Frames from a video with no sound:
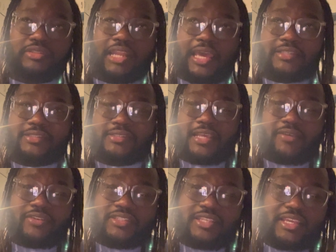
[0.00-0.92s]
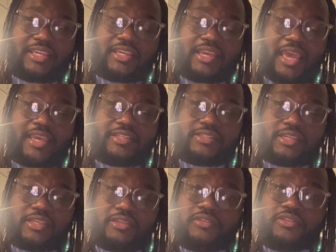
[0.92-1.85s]
like 17,
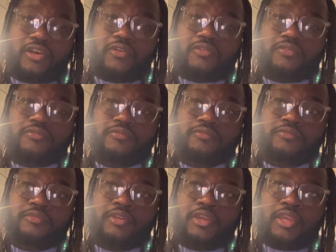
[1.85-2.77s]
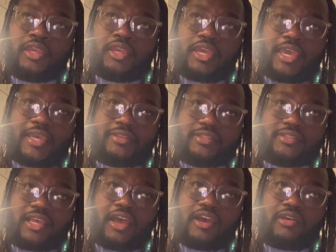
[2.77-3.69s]
18 years old at the
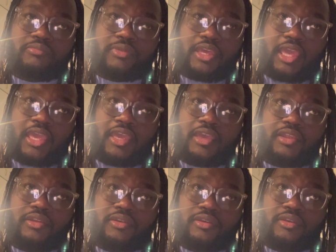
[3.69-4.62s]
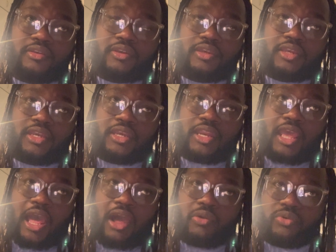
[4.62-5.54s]
time, and
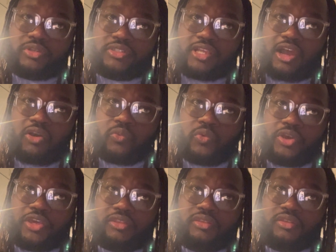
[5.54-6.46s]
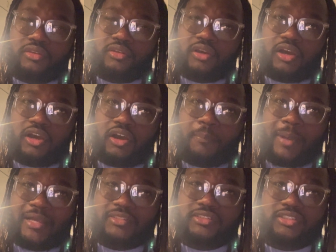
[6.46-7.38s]
I was out with
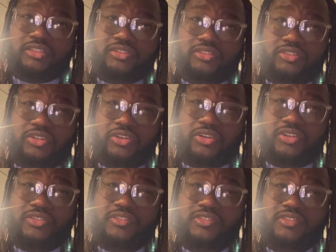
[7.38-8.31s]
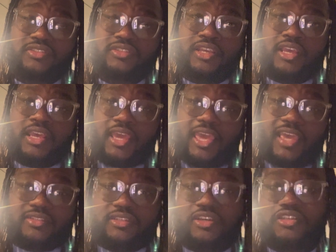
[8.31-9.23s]
my sister's
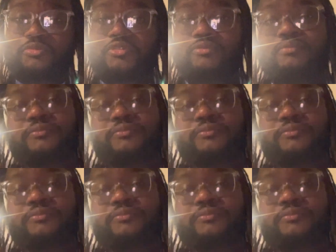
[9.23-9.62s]
ex-husband.